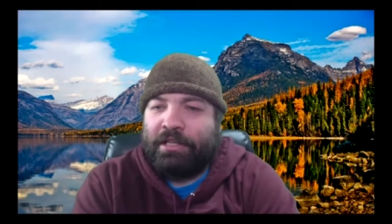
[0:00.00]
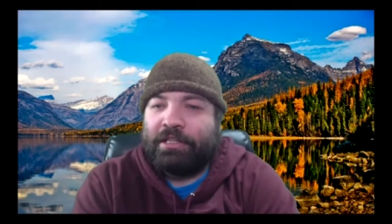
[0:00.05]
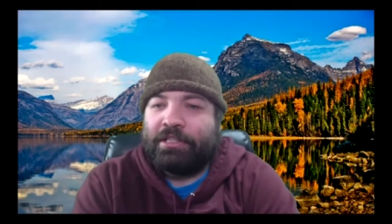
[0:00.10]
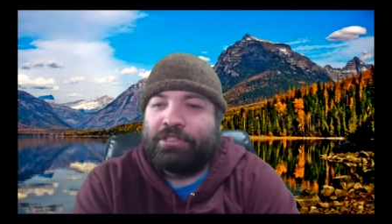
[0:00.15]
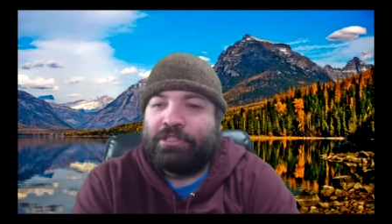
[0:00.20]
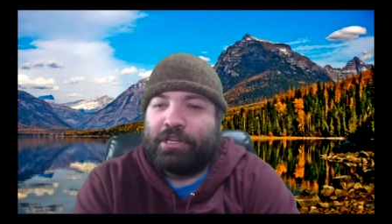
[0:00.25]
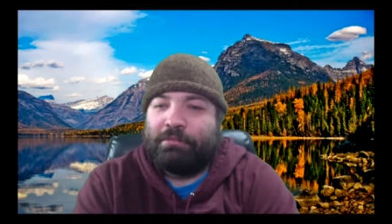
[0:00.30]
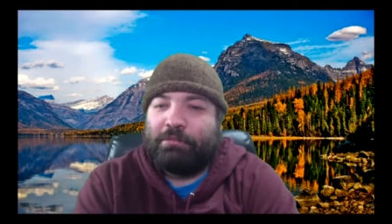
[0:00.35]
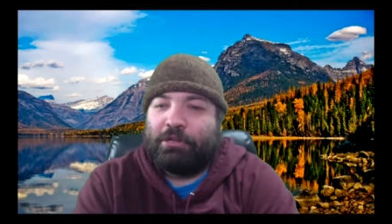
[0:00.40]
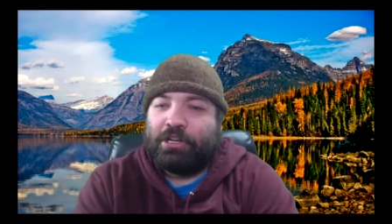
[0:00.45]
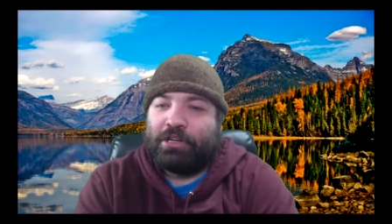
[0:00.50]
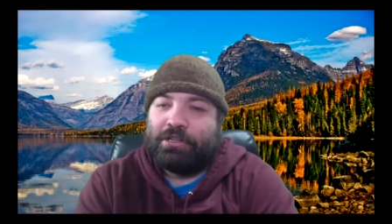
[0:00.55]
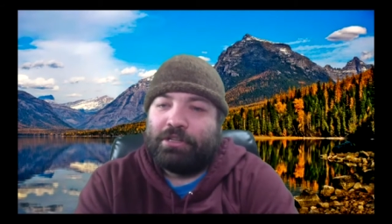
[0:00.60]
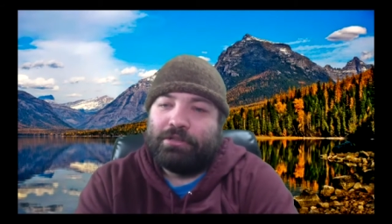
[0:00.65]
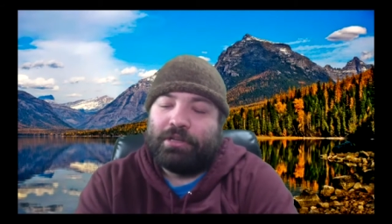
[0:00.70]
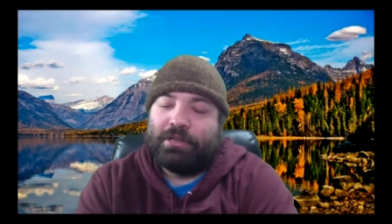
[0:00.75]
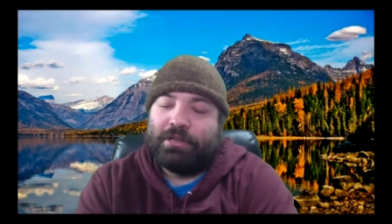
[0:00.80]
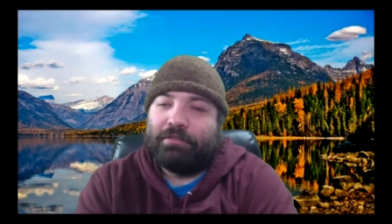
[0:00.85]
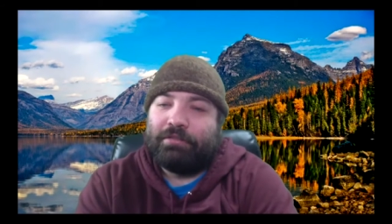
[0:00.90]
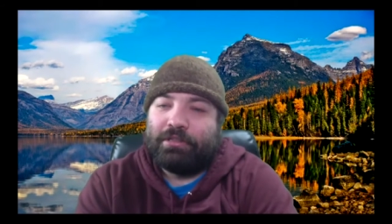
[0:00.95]
Jamie, are
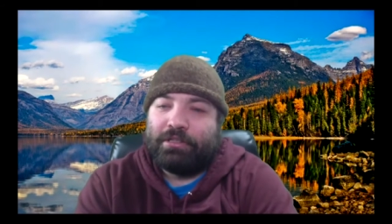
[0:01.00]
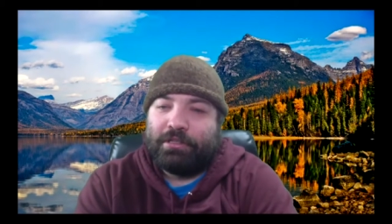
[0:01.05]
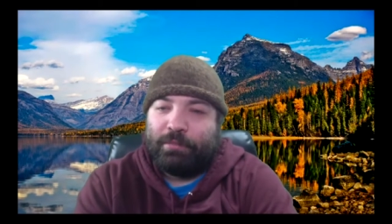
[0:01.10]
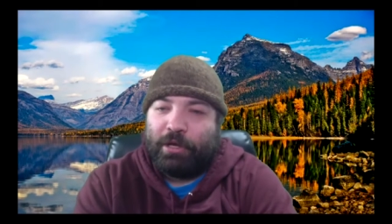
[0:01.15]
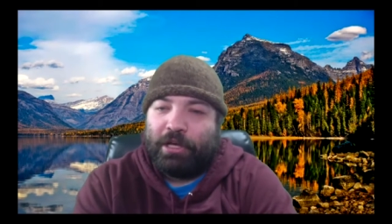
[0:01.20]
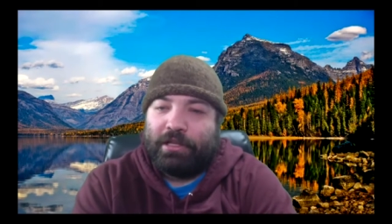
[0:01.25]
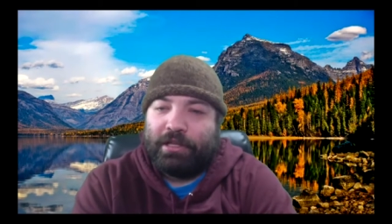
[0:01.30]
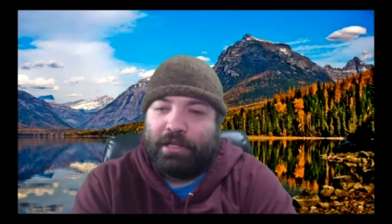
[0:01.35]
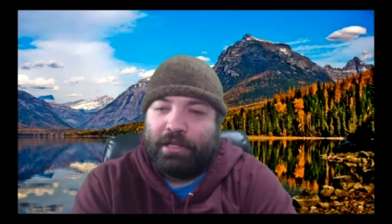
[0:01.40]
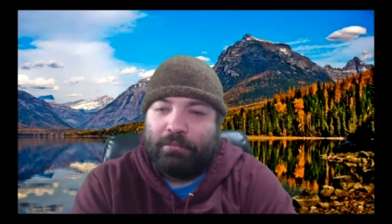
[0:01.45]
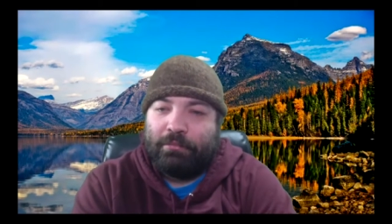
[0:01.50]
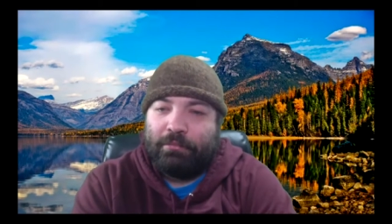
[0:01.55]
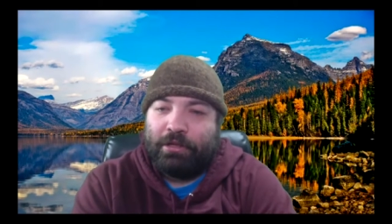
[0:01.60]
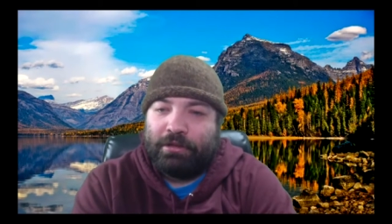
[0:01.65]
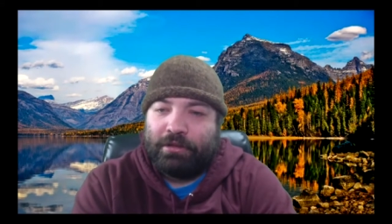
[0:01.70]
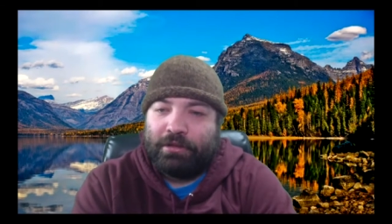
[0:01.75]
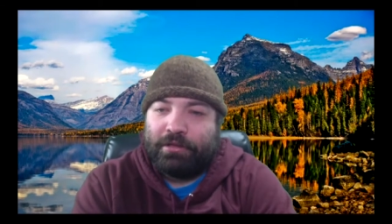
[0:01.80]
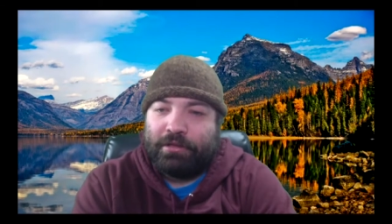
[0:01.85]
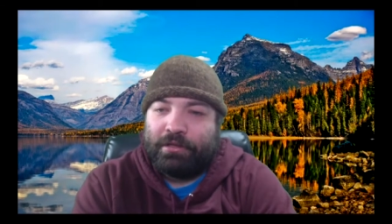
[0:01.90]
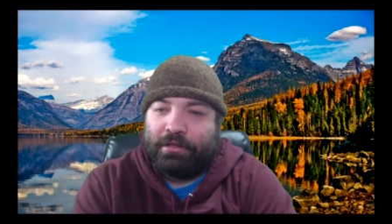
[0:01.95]
you having to pay that
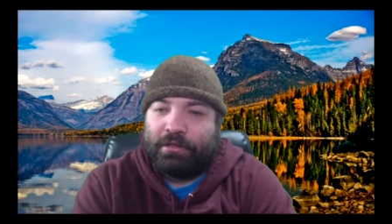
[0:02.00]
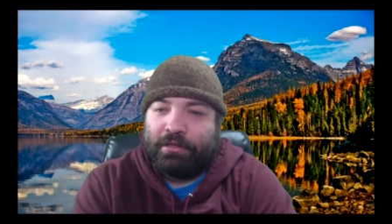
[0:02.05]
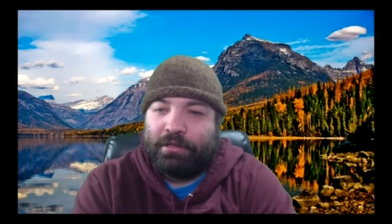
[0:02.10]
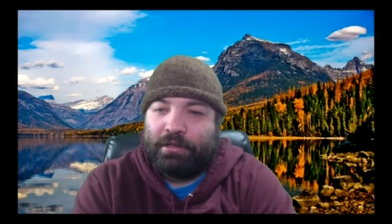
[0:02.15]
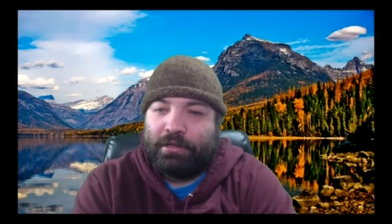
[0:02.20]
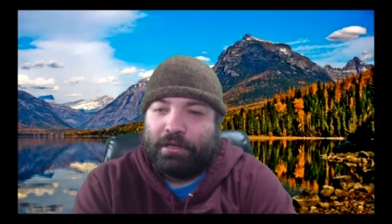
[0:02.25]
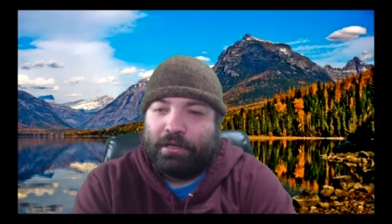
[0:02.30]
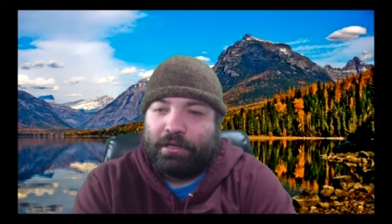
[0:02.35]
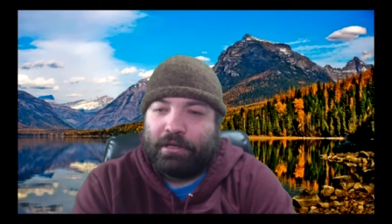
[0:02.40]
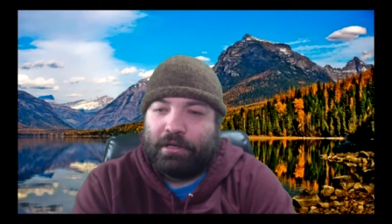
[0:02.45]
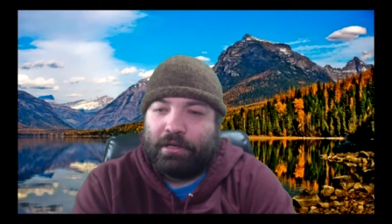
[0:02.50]
monthly